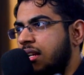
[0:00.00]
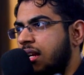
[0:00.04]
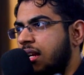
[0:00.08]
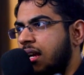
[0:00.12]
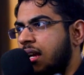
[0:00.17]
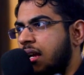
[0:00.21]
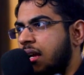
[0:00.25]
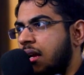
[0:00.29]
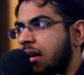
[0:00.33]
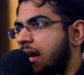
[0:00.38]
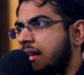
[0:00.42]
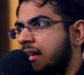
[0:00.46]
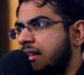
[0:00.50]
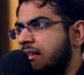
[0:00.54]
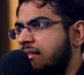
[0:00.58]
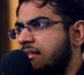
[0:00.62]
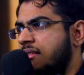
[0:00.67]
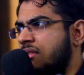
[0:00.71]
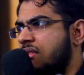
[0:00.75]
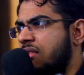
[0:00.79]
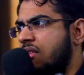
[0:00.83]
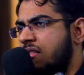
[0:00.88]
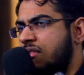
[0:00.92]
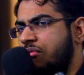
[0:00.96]
And
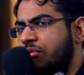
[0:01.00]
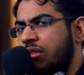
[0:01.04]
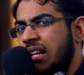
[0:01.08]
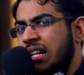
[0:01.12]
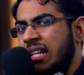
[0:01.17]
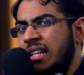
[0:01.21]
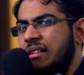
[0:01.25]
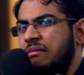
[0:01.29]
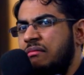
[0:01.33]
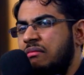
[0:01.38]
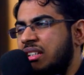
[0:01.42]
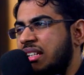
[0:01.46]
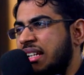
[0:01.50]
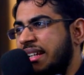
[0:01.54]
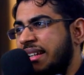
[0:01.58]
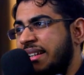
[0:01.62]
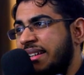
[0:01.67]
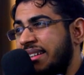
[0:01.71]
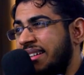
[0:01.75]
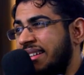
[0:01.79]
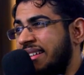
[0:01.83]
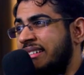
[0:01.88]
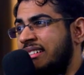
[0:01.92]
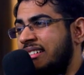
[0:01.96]
it's not really
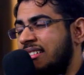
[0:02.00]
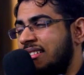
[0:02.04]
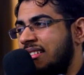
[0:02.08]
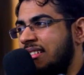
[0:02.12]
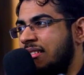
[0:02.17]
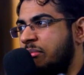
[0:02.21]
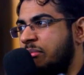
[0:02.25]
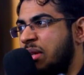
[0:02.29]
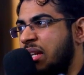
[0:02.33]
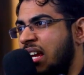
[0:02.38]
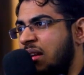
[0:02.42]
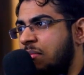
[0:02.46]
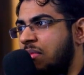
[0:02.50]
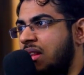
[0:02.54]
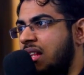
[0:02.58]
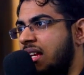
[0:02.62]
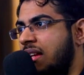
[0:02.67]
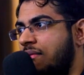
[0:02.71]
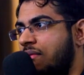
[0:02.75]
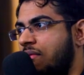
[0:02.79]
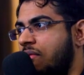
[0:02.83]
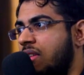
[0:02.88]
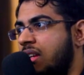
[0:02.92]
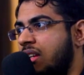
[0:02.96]
detailed, but I
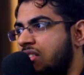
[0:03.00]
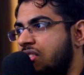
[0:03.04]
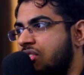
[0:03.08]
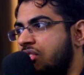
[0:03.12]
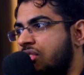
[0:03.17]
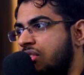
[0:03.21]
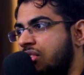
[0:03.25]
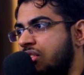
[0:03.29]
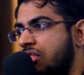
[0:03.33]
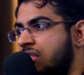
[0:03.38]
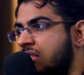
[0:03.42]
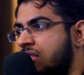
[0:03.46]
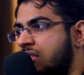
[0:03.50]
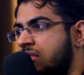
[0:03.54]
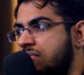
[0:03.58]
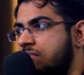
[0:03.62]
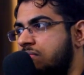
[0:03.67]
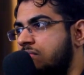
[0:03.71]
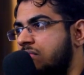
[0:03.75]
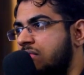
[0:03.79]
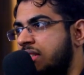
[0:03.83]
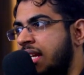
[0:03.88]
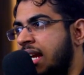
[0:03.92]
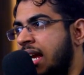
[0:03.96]
believe it should
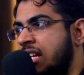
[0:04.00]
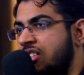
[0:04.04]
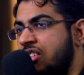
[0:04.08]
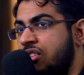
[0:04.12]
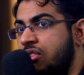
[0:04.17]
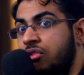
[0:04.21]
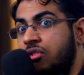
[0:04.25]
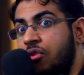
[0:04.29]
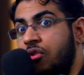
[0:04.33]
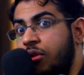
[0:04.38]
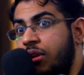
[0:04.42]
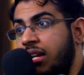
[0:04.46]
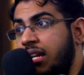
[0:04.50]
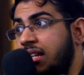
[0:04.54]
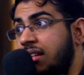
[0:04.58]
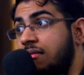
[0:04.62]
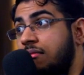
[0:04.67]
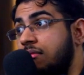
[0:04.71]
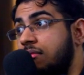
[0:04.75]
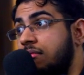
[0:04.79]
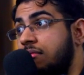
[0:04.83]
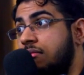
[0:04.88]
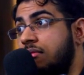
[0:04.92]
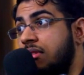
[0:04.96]
get you
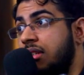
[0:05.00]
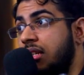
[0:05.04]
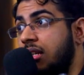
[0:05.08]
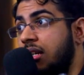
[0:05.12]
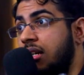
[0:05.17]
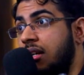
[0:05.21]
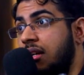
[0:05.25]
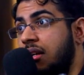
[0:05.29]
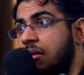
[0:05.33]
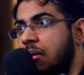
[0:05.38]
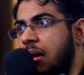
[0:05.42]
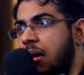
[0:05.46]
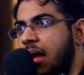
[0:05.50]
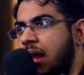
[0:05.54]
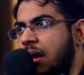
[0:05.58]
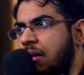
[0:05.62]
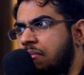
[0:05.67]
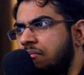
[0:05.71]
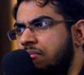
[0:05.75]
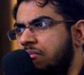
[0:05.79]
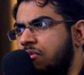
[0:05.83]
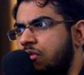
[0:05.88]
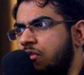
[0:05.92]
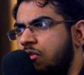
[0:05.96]
going.
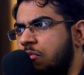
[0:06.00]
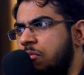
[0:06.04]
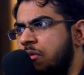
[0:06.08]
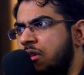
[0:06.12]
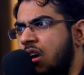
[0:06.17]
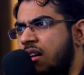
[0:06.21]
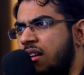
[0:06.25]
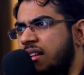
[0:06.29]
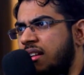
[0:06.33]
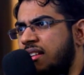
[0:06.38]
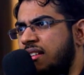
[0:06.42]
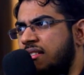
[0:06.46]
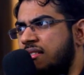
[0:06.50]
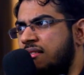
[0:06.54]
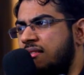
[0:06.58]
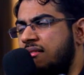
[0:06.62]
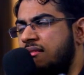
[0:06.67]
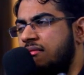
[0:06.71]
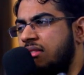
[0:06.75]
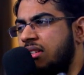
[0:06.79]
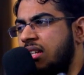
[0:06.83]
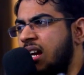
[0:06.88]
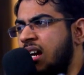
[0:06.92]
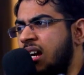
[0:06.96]
And to be
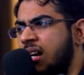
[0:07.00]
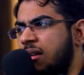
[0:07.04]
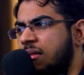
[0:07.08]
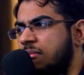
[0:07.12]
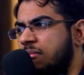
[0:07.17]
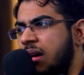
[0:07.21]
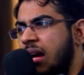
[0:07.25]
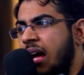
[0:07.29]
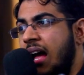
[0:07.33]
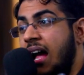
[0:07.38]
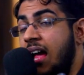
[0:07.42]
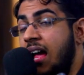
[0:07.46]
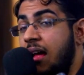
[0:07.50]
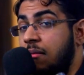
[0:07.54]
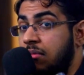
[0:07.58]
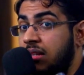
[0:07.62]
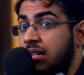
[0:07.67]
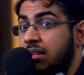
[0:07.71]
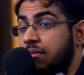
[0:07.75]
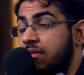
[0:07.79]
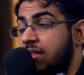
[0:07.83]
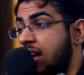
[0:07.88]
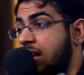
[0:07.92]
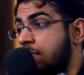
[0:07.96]
honest, yeah,
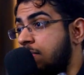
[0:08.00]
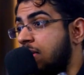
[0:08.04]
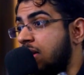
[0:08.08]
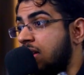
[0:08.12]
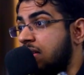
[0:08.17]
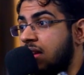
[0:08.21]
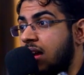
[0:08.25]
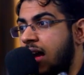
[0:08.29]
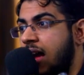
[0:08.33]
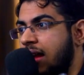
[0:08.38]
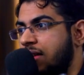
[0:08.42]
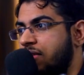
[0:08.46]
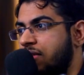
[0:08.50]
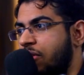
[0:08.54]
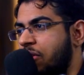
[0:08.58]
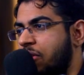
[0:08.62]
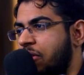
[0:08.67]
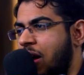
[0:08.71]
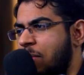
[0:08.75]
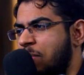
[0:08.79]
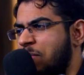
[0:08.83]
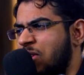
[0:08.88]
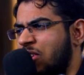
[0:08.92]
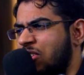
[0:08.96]
I believe that, but
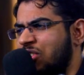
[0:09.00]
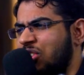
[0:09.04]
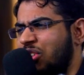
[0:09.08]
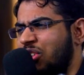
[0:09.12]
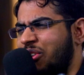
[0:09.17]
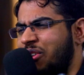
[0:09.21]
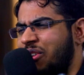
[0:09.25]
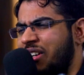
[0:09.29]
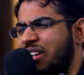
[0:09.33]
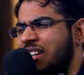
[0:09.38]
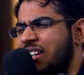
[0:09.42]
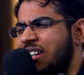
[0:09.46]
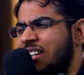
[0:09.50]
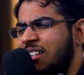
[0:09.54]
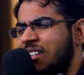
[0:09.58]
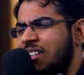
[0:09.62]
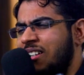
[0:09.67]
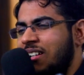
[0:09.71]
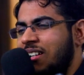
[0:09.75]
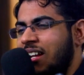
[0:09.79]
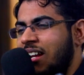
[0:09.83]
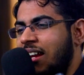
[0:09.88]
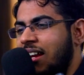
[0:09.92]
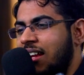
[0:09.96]
I'm not sure.
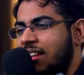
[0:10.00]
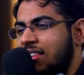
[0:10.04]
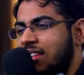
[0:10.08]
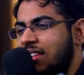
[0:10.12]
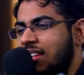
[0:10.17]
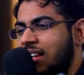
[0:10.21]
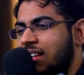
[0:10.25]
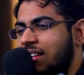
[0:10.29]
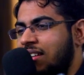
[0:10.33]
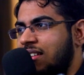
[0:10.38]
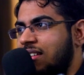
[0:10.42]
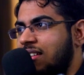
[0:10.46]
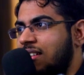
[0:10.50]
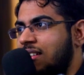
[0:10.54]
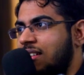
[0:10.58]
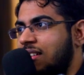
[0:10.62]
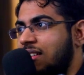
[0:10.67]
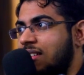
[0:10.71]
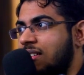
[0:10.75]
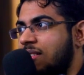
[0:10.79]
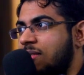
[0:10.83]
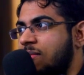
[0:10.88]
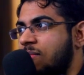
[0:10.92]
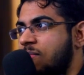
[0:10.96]
And then
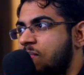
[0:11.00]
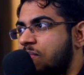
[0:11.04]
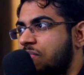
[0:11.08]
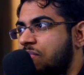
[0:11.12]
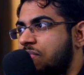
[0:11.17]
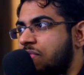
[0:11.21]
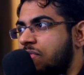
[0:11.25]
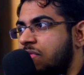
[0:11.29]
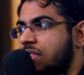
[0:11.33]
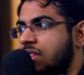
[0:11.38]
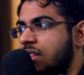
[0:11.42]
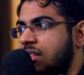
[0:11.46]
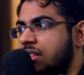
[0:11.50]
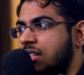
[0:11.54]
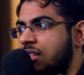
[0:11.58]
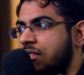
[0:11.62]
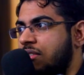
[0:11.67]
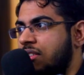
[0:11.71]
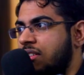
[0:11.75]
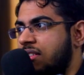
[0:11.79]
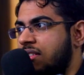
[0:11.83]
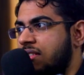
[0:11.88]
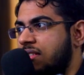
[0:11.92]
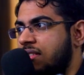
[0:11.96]

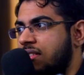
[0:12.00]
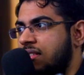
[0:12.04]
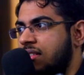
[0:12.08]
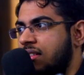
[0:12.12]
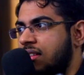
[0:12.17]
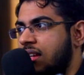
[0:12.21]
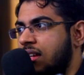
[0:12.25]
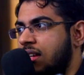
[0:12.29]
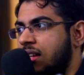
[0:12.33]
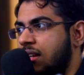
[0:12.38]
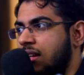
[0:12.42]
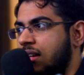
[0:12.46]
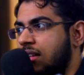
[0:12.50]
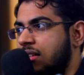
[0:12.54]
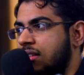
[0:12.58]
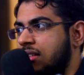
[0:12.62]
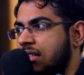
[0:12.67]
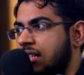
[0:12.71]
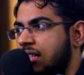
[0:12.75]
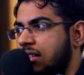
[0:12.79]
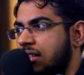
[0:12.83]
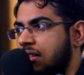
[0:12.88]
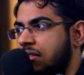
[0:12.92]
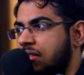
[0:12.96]
there is
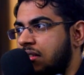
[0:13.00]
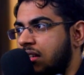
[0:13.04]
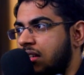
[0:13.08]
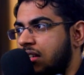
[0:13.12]
the